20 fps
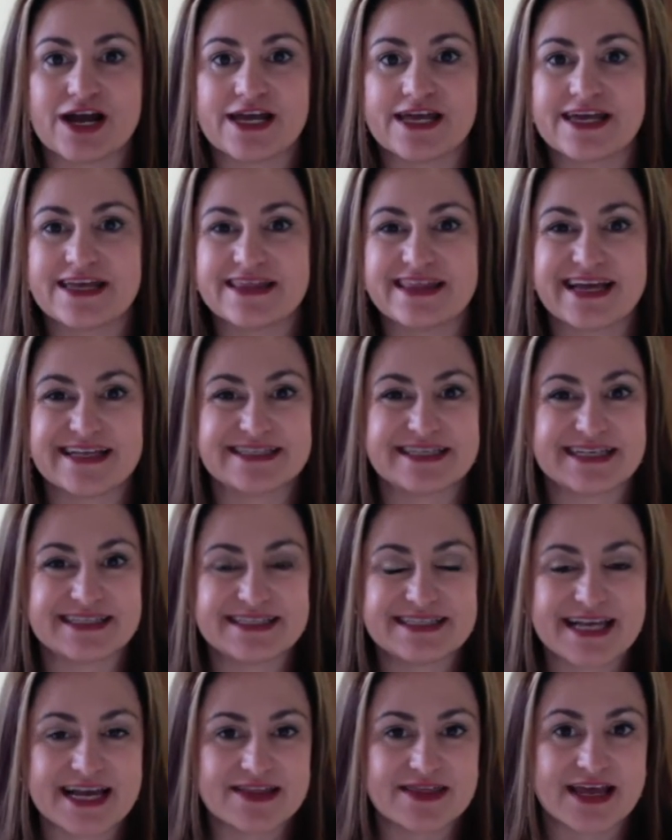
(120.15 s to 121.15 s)
Again, that
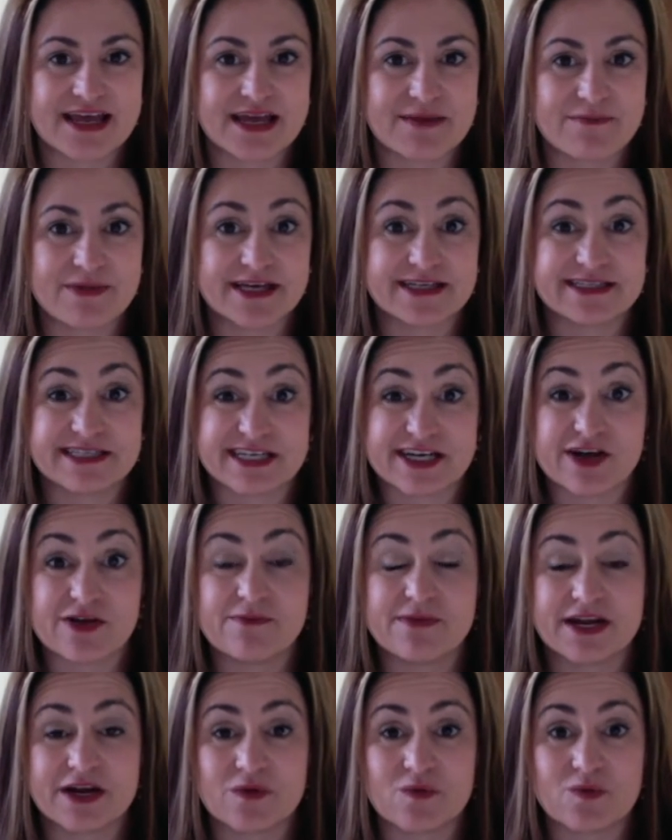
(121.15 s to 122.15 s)
doesn't sound like a big deal,
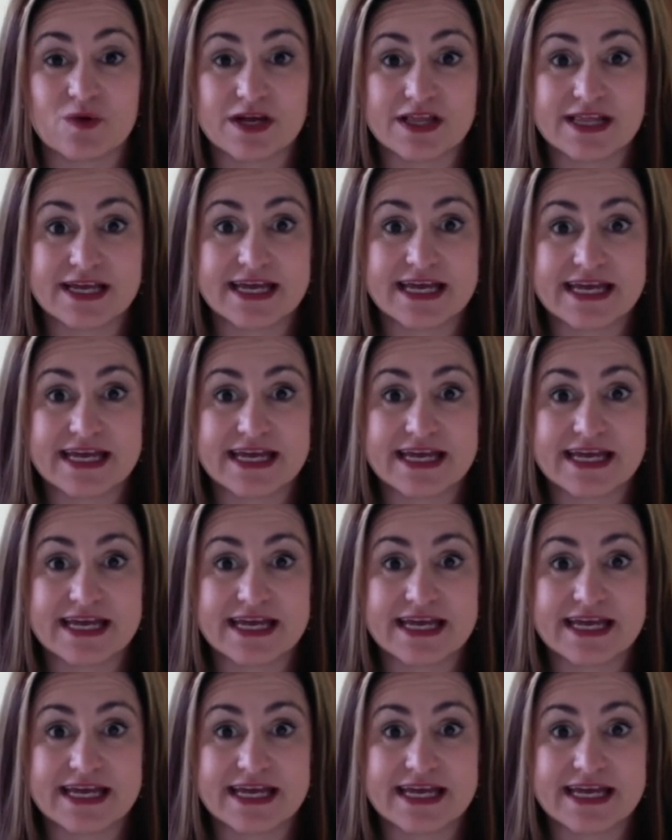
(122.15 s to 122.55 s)
but it really